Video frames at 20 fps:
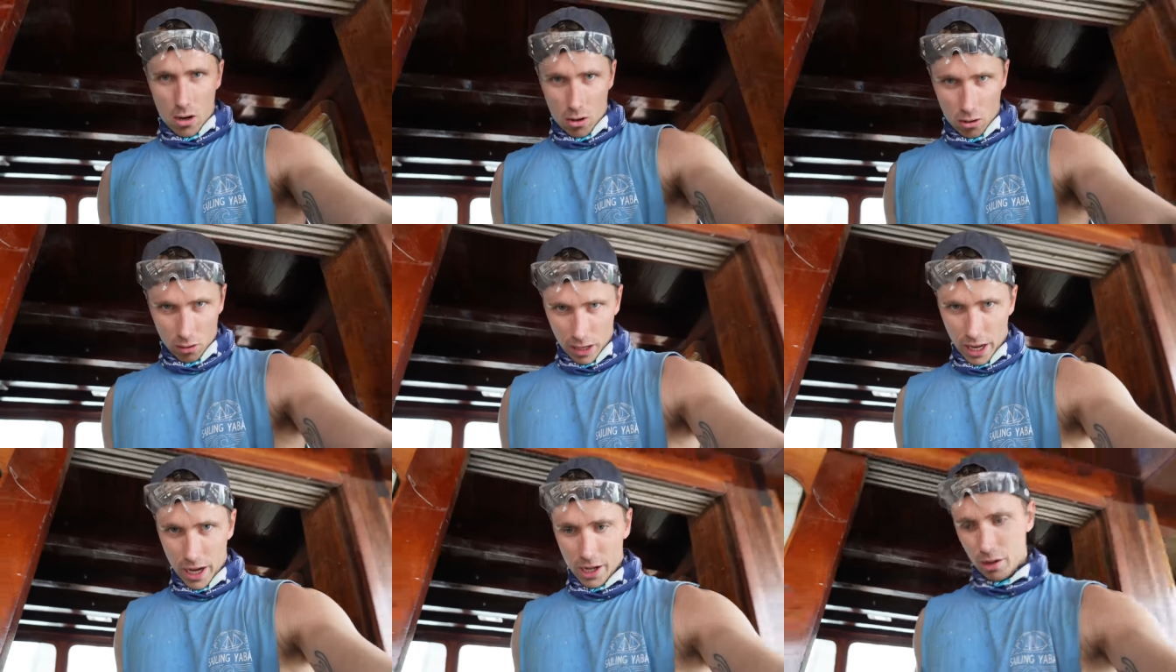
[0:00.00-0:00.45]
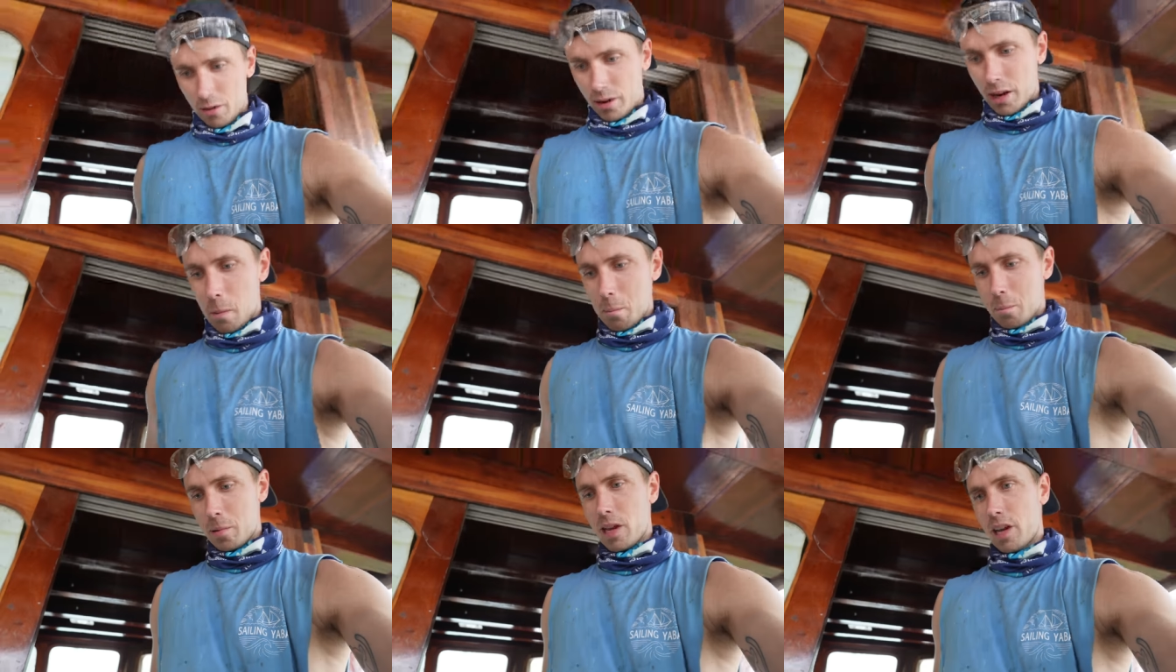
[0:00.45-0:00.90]
Orlando
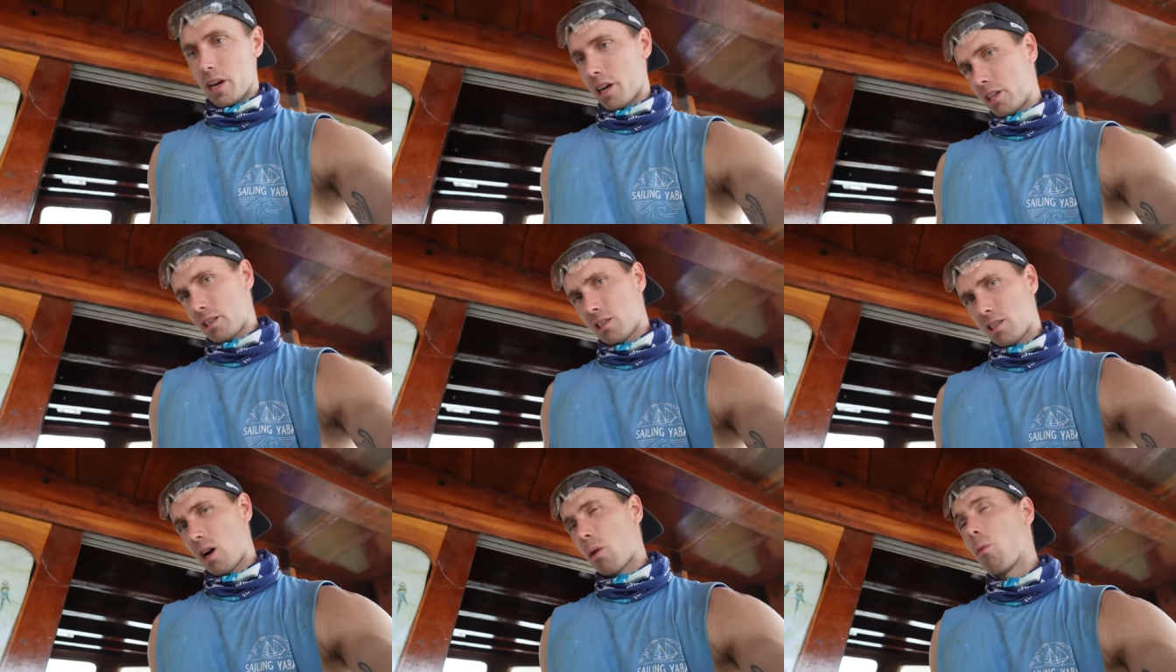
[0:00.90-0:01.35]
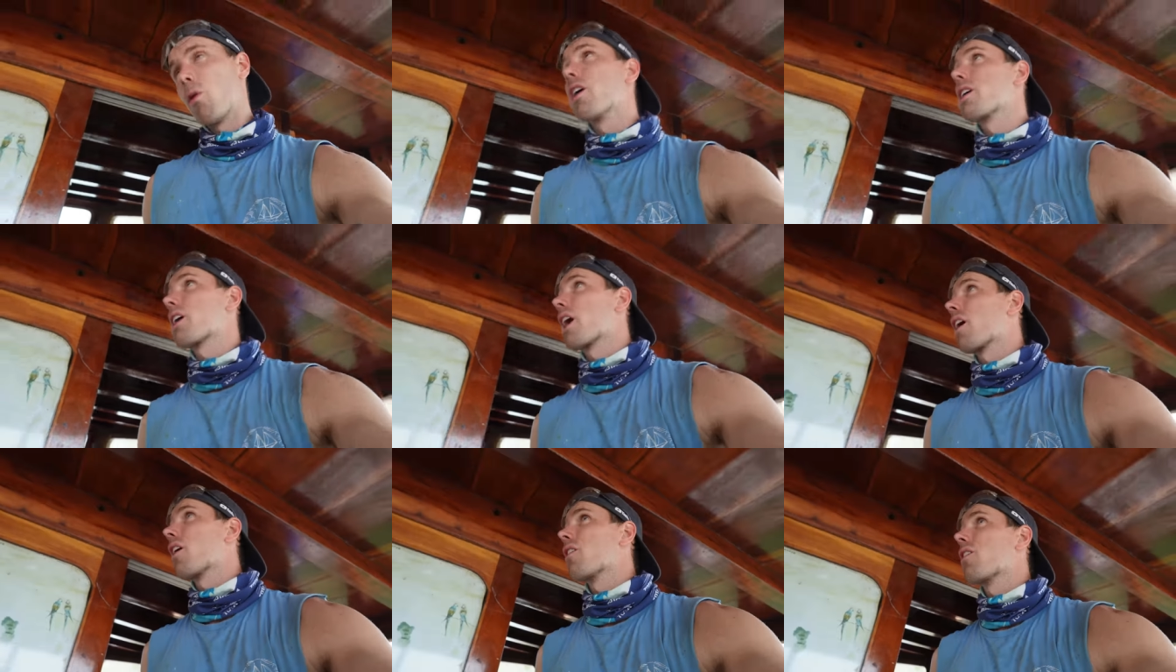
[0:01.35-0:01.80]
and MP are going to start
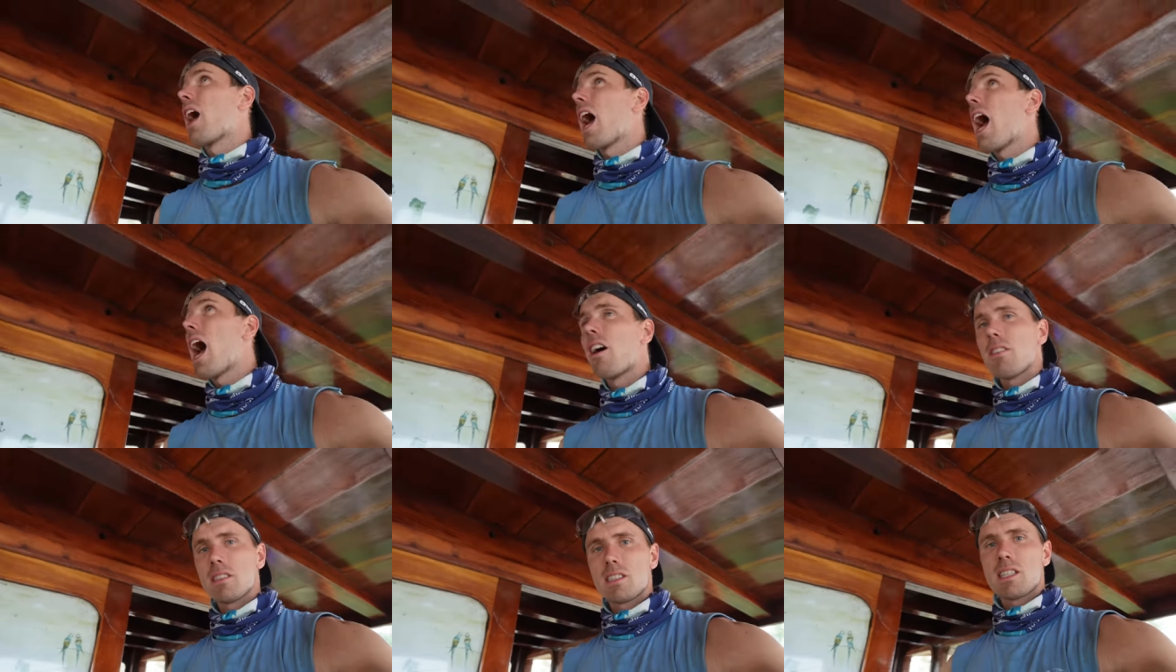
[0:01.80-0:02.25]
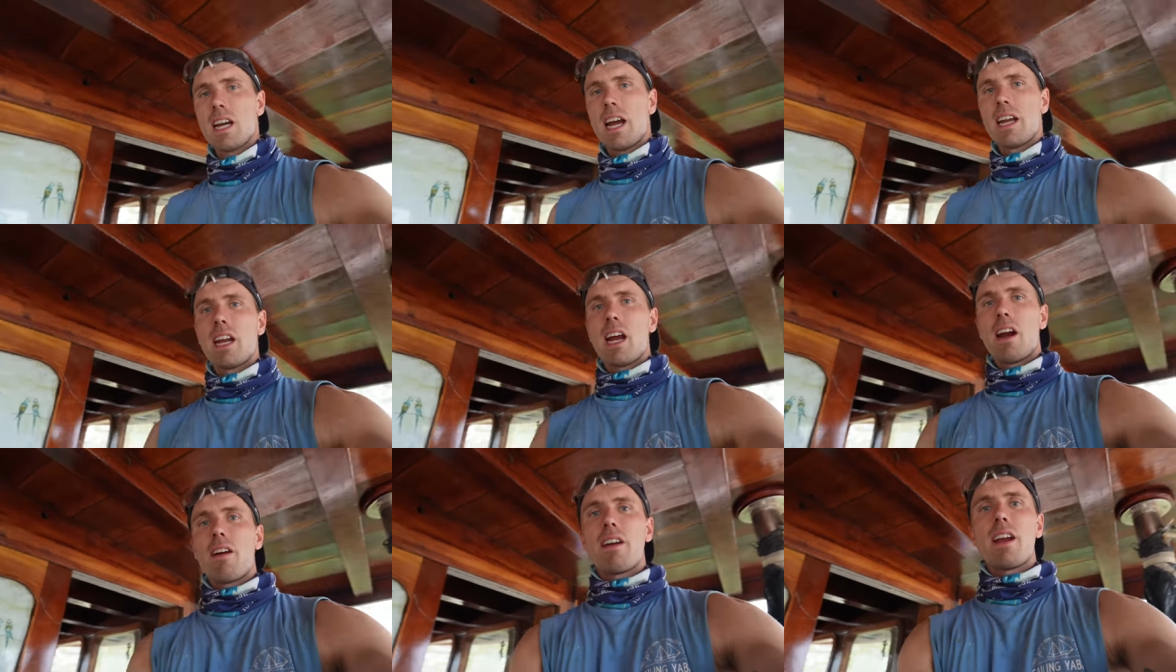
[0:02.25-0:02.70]
working on the
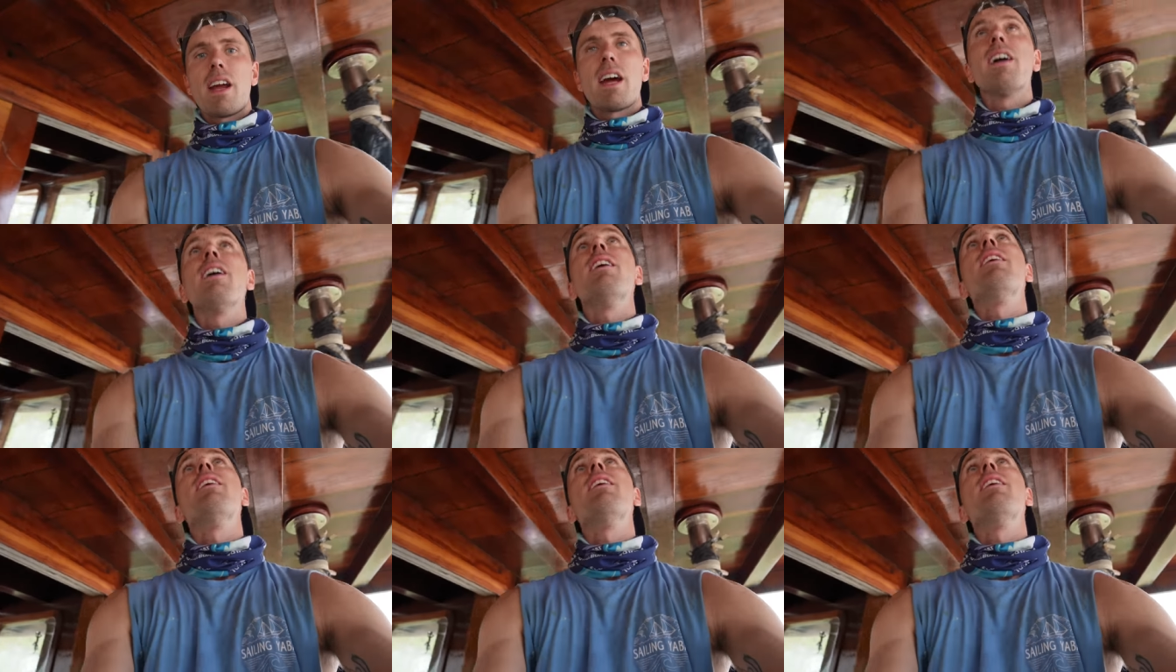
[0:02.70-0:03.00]
outside area,